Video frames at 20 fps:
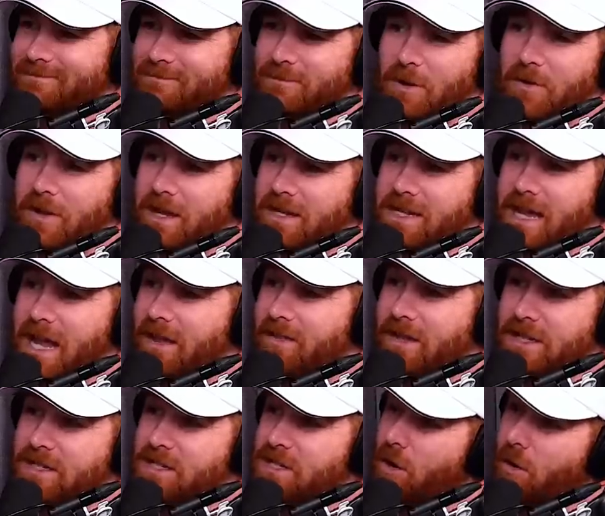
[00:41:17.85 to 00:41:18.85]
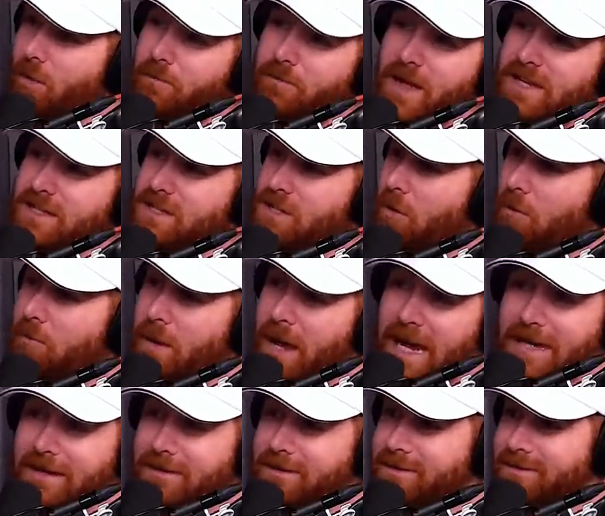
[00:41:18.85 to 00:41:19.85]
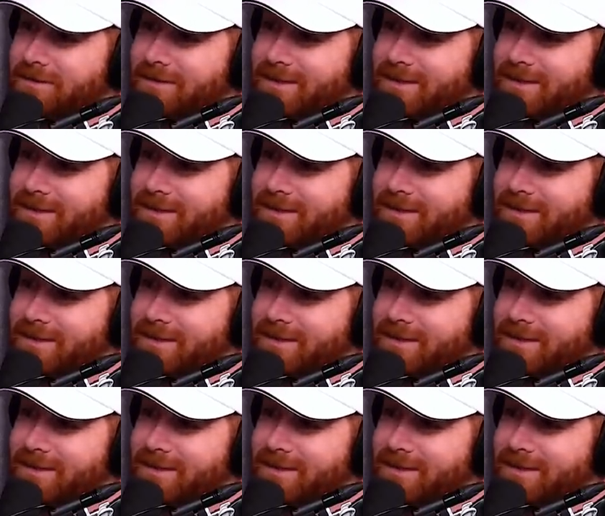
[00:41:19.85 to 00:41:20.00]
Bro, that's the, not that's no that's no paint.